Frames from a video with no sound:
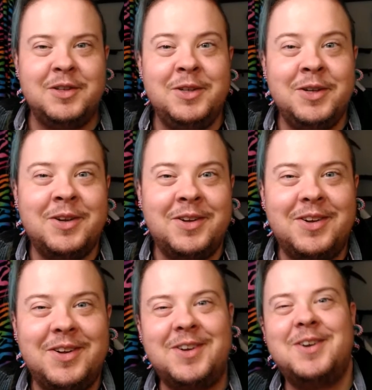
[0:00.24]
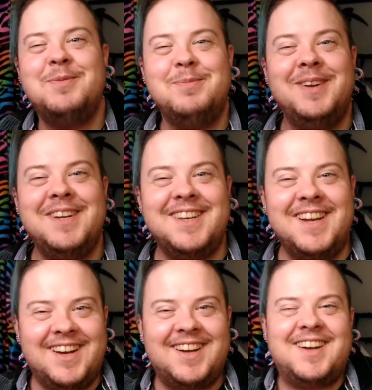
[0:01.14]
Yo,
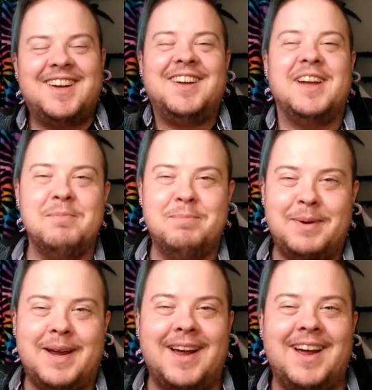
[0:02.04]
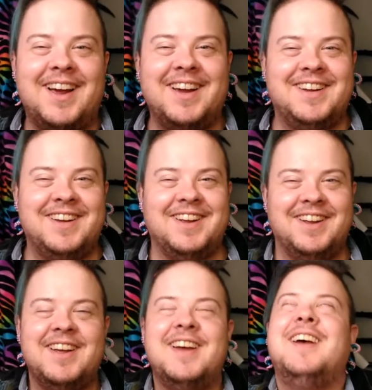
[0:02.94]
Mina, I'm back.
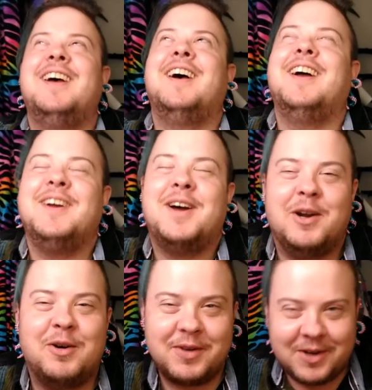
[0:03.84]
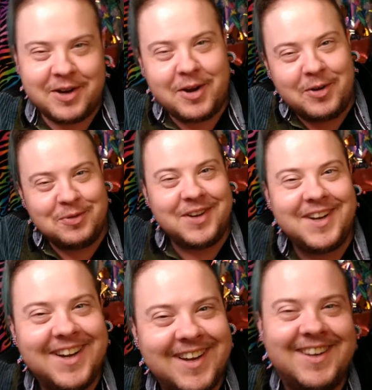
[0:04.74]
I got over
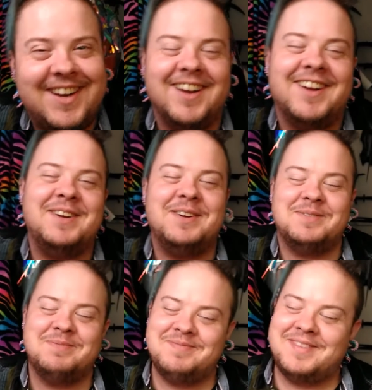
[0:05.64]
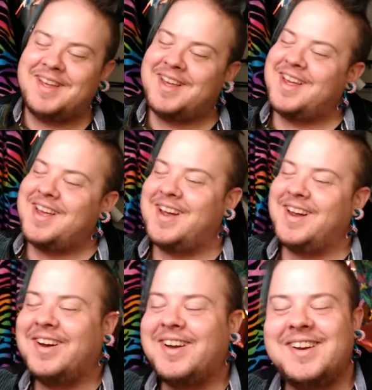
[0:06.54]
COVID.
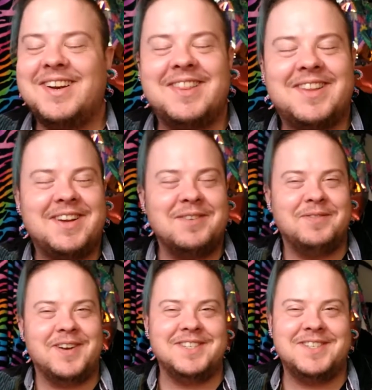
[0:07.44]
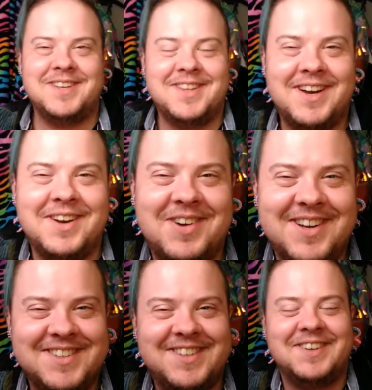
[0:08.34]
I caught it at the convention that I
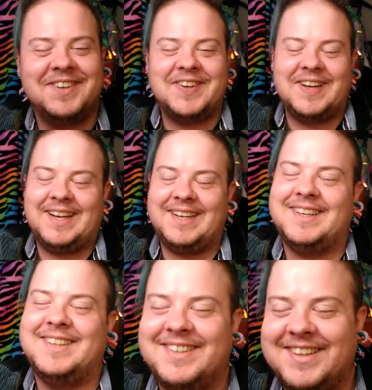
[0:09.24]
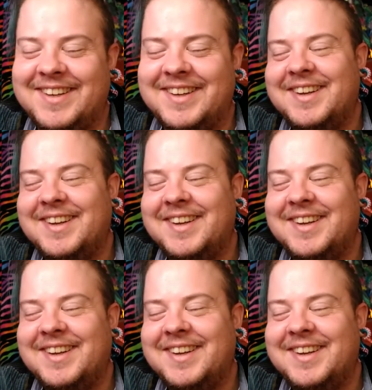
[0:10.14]
went to, and